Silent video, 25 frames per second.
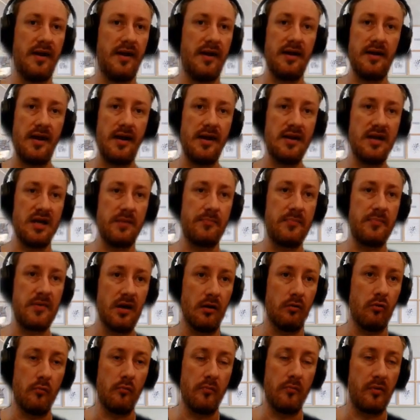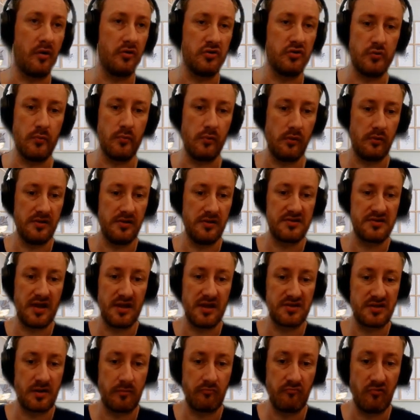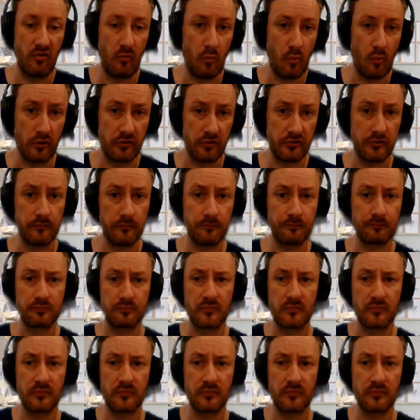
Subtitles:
any PLO because you will at least get some reward.